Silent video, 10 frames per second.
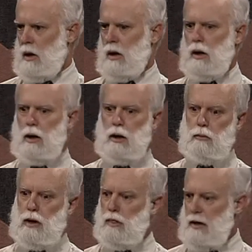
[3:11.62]

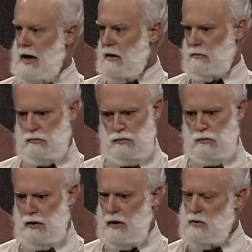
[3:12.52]
And that
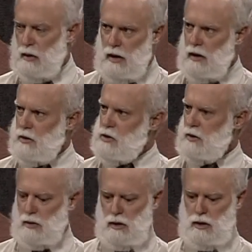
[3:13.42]
gets polished
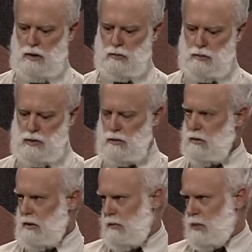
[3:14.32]
and becomes
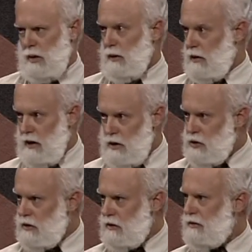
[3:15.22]
a
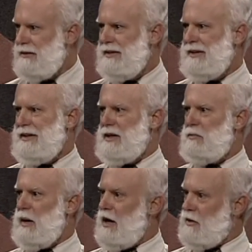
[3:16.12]
publication
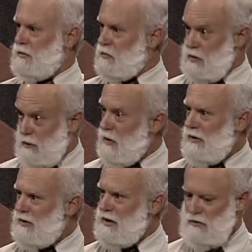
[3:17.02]
about something
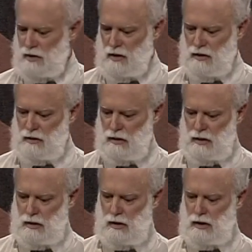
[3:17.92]
that they've done.
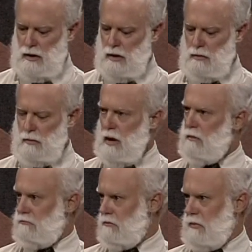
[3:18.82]

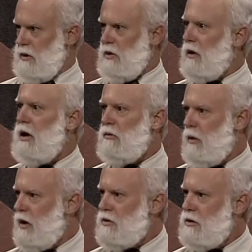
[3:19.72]
There are a lot of
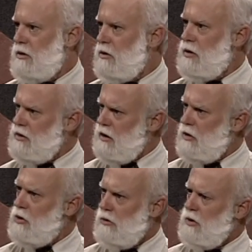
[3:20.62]
ways to do this. I know
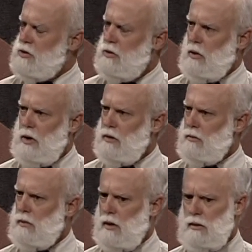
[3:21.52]
you're also
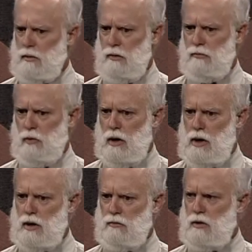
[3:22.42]
on a
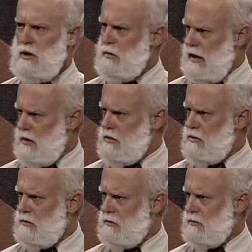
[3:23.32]
variety of
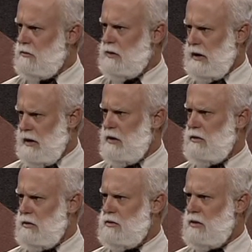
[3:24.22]
committees related
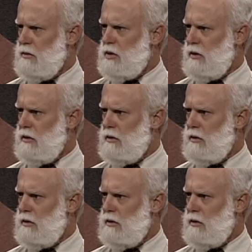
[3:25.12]
to this subject.